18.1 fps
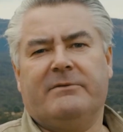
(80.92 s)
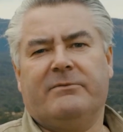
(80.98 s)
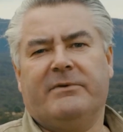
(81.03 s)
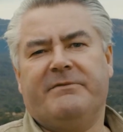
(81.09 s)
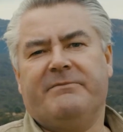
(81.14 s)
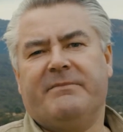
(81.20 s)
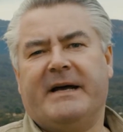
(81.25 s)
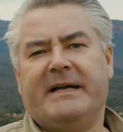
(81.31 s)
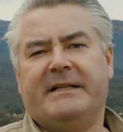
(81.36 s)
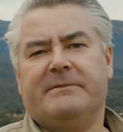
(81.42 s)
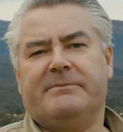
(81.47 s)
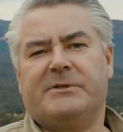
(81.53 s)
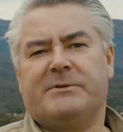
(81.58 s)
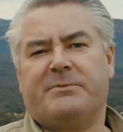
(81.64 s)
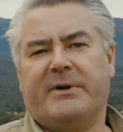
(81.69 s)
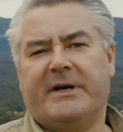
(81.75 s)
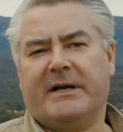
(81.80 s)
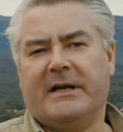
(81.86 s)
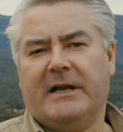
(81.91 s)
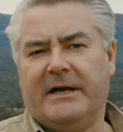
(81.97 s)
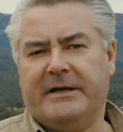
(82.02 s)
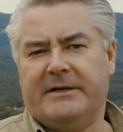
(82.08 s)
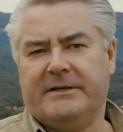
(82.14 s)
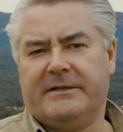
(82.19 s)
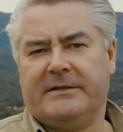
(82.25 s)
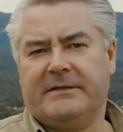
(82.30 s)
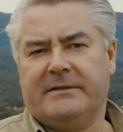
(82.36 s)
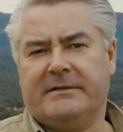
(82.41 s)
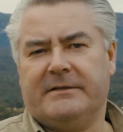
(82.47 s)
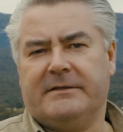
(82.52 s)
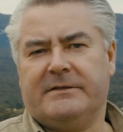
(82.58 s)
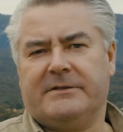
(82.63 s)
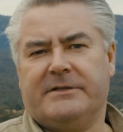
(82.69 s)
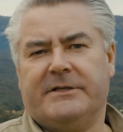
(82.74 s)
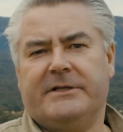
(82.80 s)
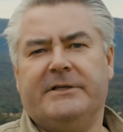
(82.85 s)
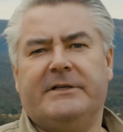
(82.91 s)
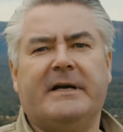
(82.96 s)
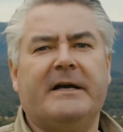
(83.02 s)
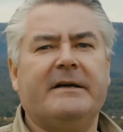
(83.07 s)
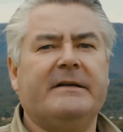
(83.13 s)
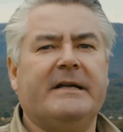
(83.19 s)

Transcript: we've made them spring loaded, so you don't